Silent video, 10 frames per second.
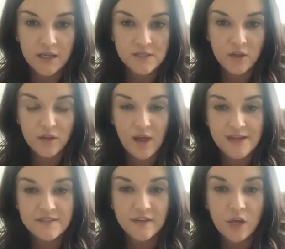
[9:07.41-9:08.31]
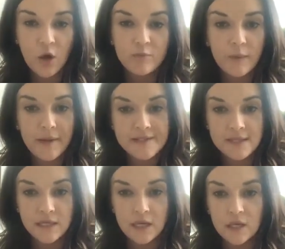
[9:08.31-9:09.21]
It's on the last video, but
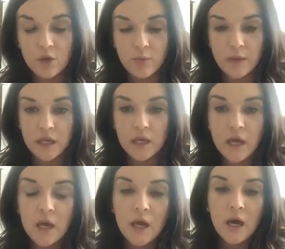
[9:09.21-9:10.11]
basically it'll be